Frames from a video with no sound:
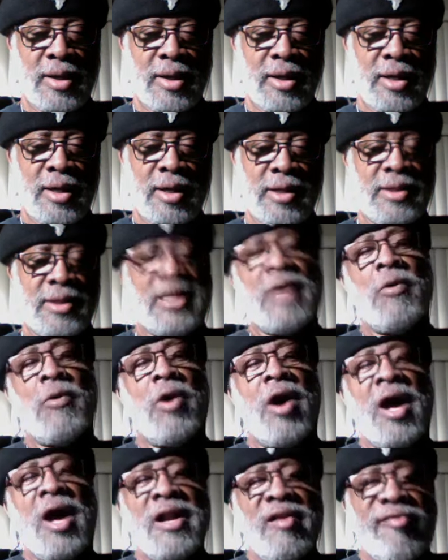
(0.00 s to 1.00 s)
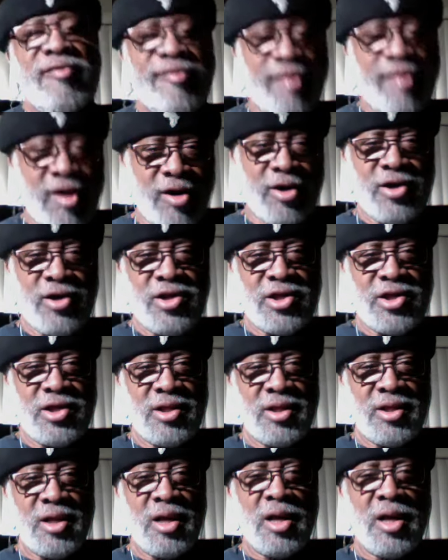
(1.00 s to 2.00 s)
they were on the verge
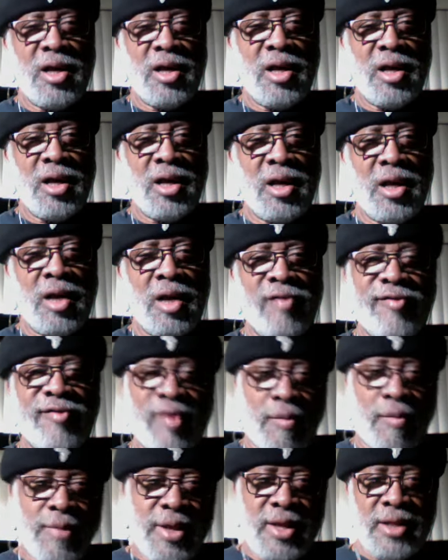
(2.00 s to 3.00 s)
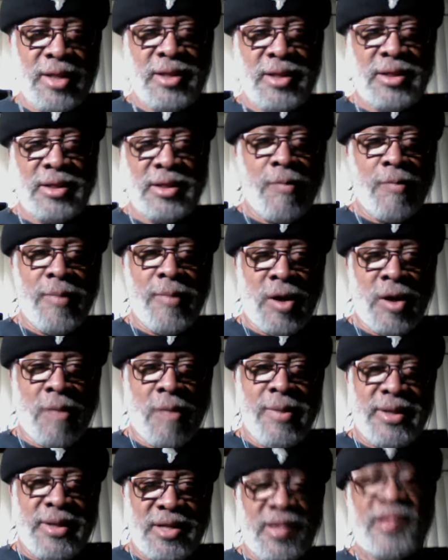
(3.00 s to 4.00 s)
of committing
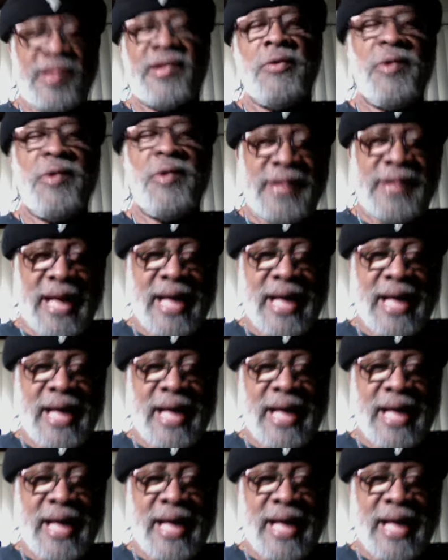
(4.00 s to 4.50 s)
suicide.